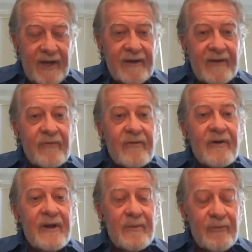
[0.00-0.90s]
give her
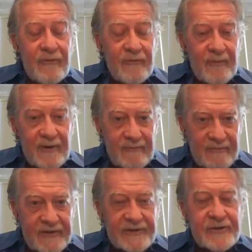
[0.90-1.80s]
an improvement
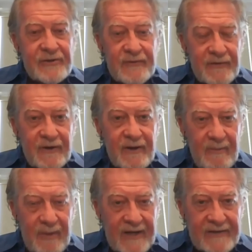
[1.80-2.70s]
just using
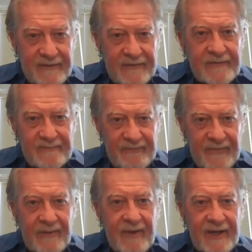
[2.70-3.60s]
composites
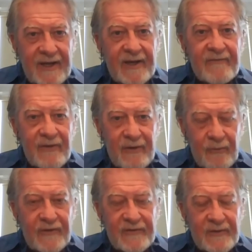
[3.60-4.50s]
and making it very
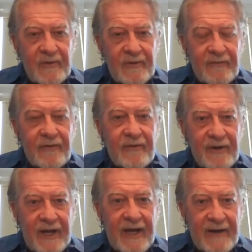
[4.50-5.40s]
reasonable for her
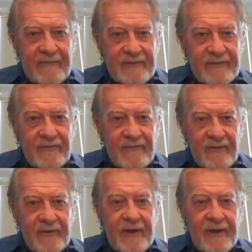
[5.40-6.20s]
to have and so forth.